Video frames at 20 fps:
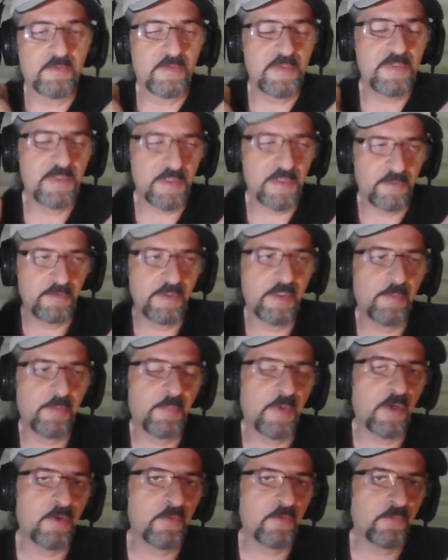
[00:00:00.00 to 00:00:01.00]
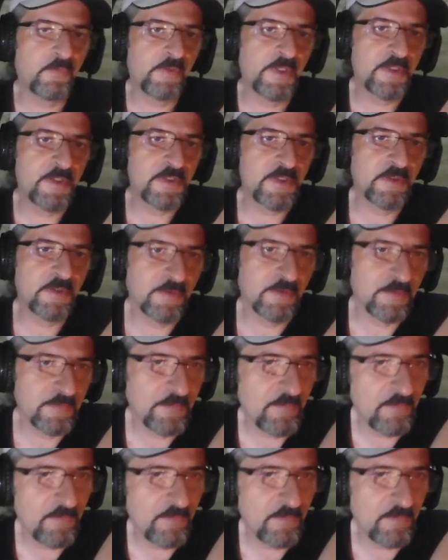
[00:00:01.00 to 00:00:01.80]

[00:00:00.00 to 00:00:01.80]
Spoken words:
is a really powerful engine,